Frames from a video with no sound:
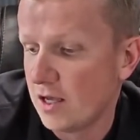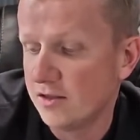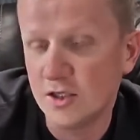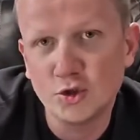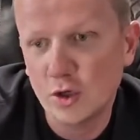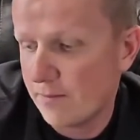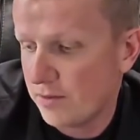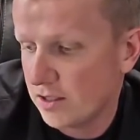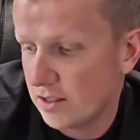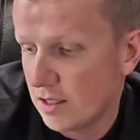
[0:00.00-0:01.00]
The
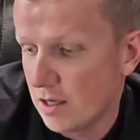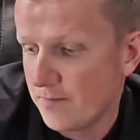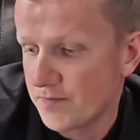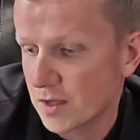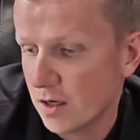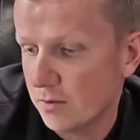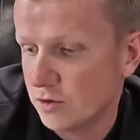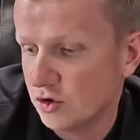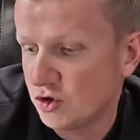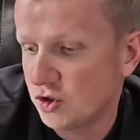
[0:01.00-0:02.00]
Intrepid,
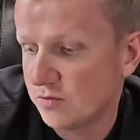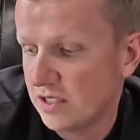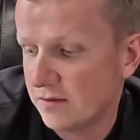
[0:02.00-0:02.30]
you should be